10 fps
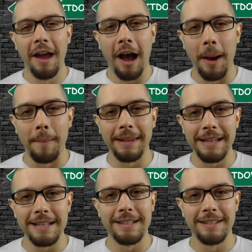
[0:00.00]
But
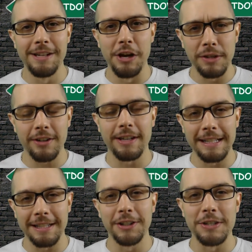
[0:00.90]
then, you know, Tyrion
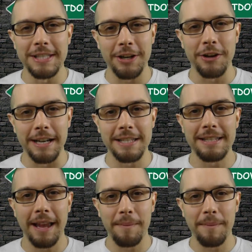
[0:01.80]
gets a little serious